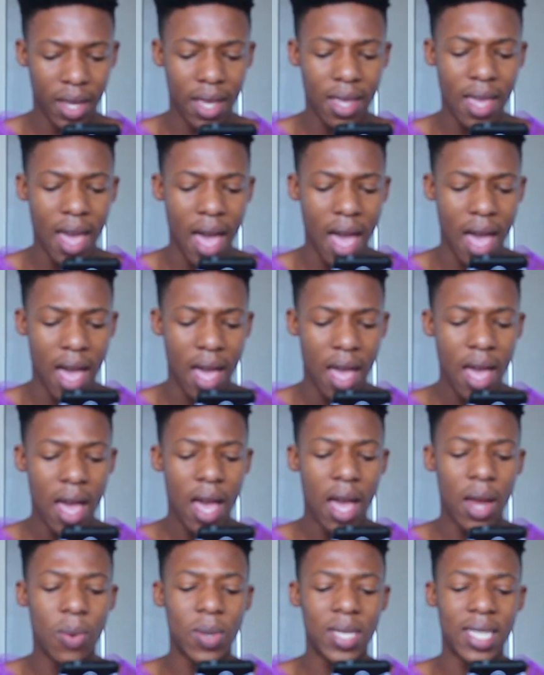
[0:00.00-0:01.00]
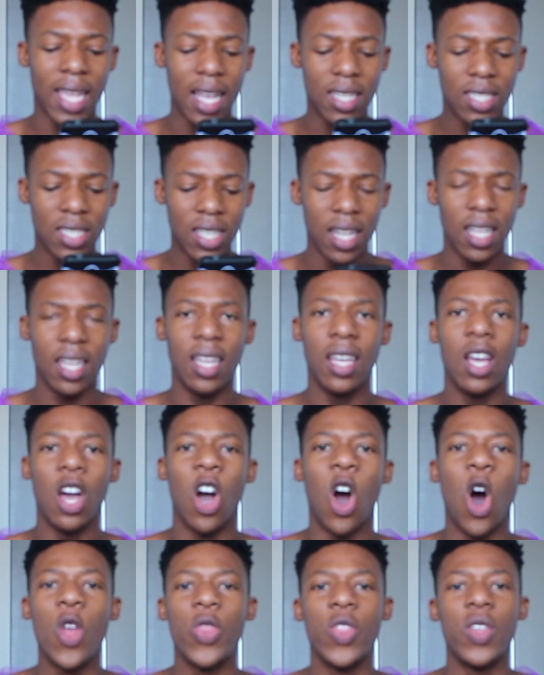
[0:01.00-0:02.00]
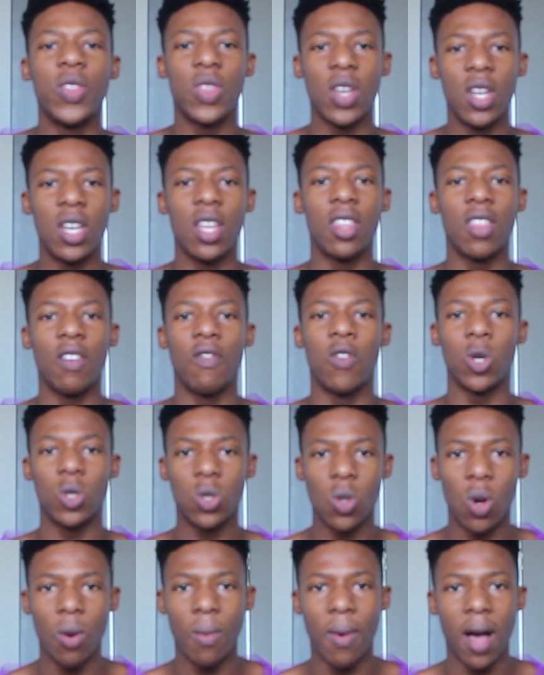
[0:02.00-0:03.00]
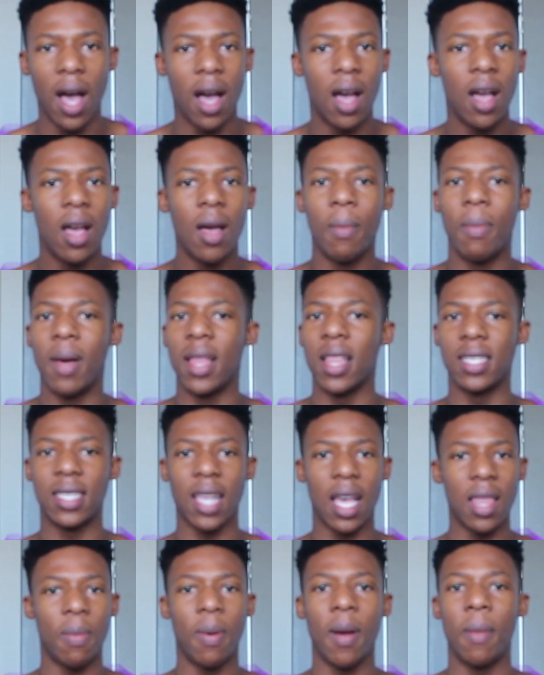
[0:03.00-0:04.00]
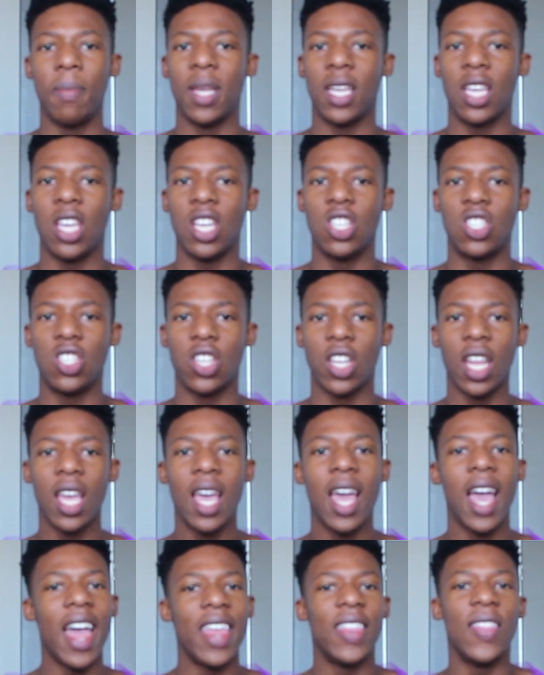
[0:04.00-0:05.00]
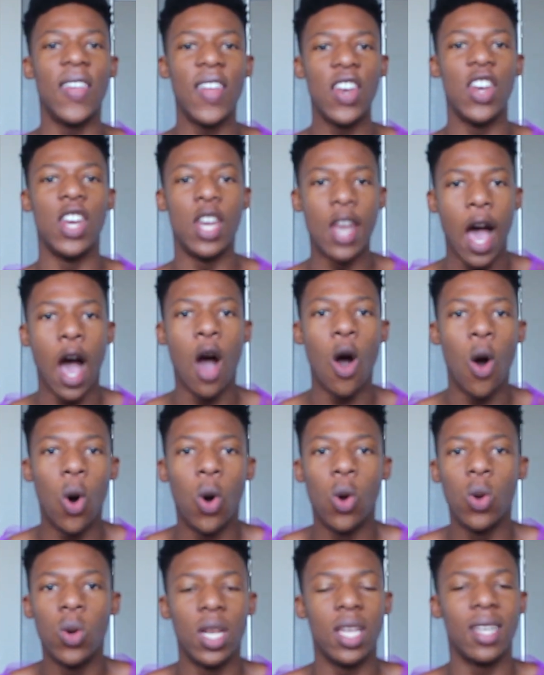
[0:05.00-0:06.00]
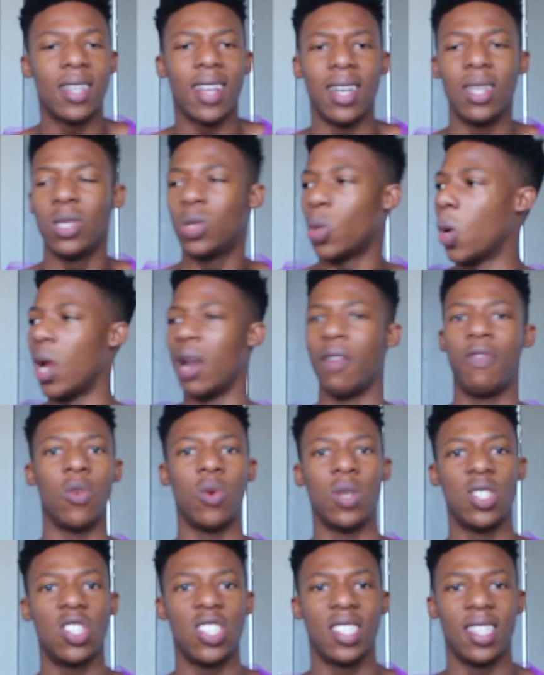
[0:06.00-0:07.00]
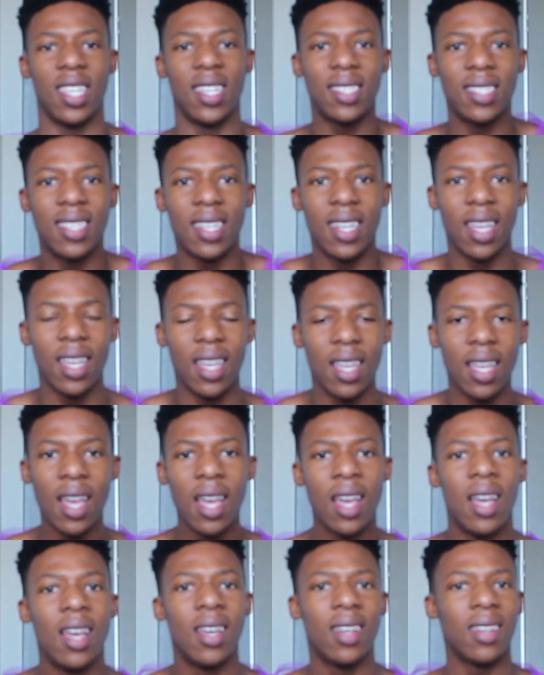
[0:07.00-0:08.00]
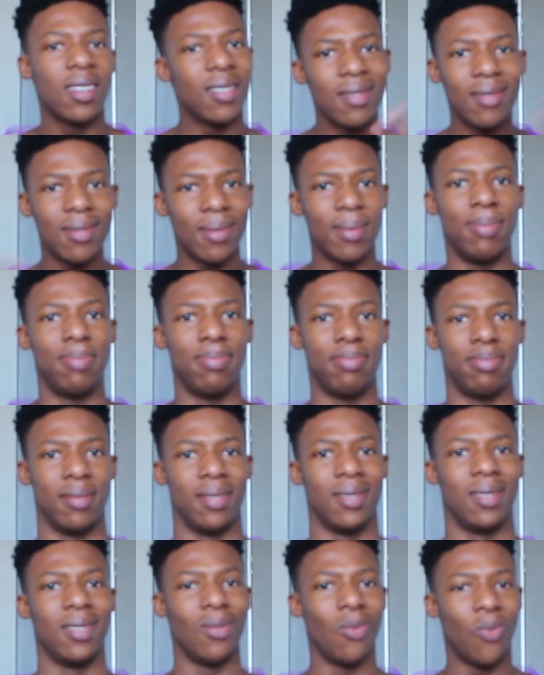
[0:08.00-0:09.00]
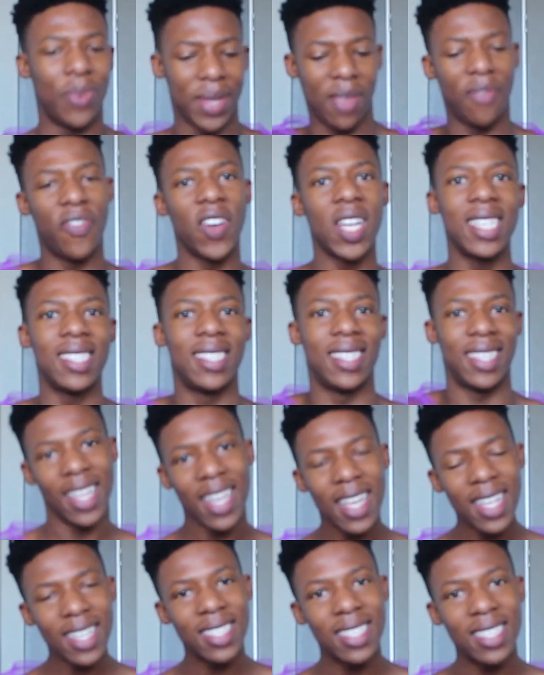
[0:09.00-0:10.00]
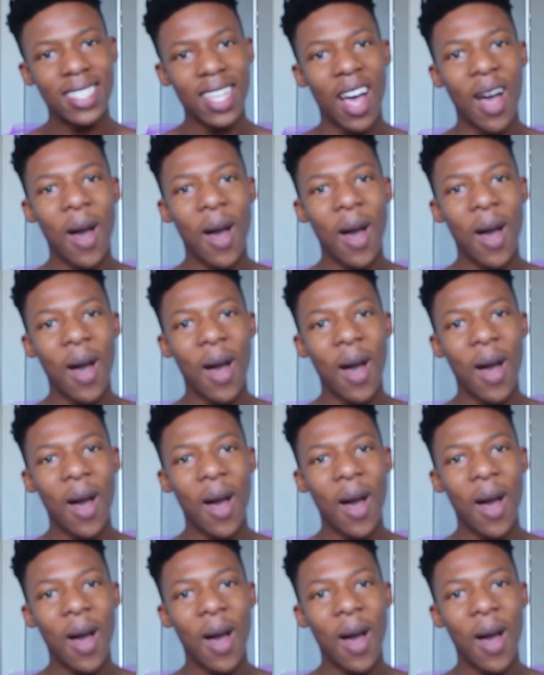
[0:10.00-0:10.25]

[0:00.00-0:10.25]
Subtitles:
Yeah, it was actually on the 30th of October by this other publication. And then now only got 12, which is yesterday. What the fuck is this?